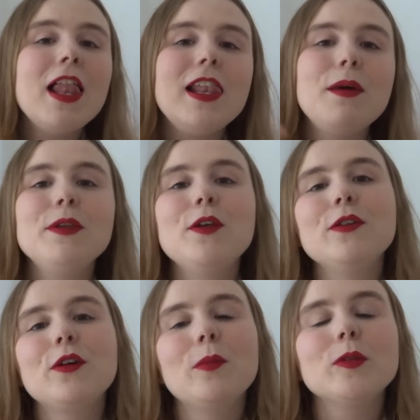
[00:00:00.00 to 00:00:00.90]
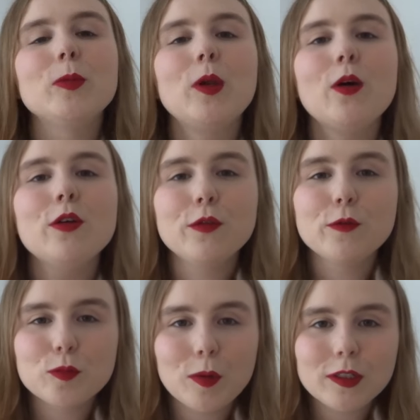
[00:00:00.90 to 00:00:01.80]
Let me know in the comments below if you've
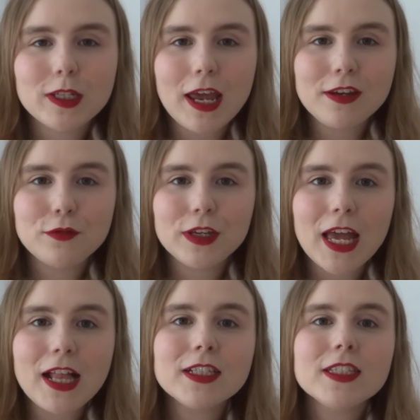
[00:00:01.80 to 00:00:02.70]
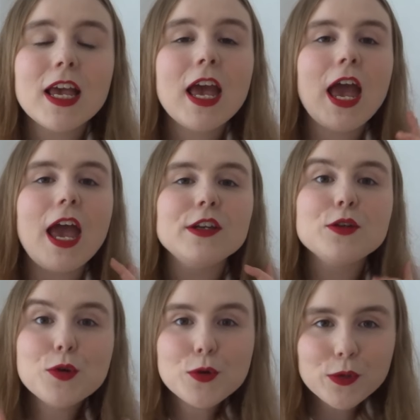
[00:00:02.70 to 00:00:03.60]
spotted anything else and
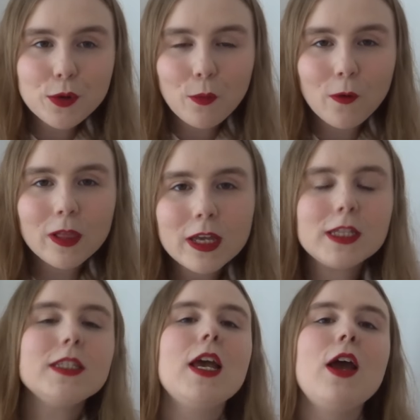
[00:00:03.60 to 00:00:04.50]
who your mole is.